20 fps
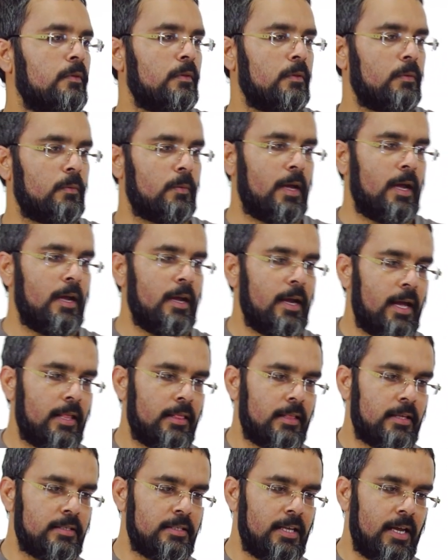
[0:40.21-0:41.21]
okay,
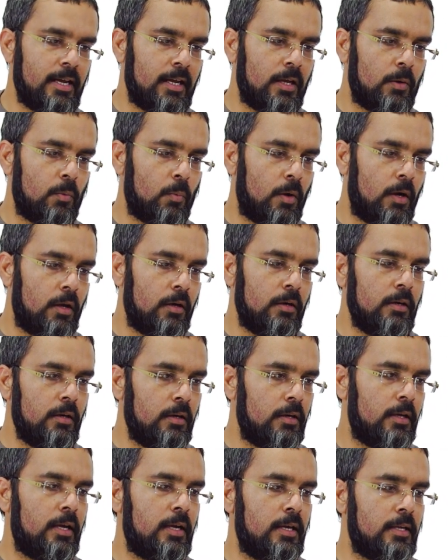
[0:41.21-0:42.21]
and the second one
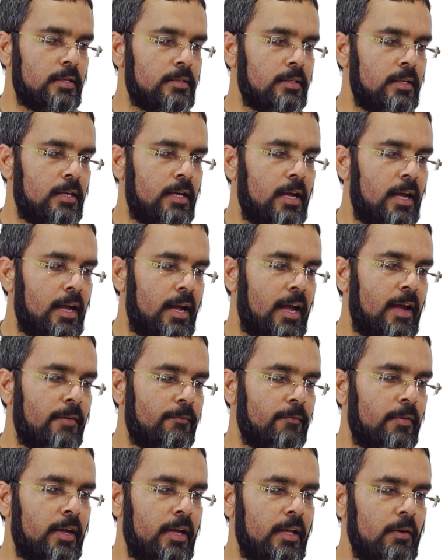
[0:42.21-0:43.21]
is
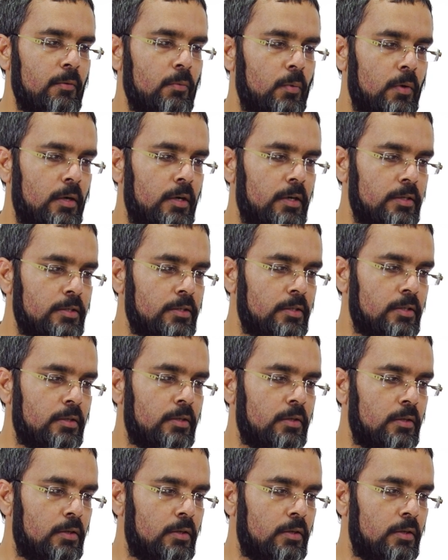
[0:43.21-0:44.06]
f inverse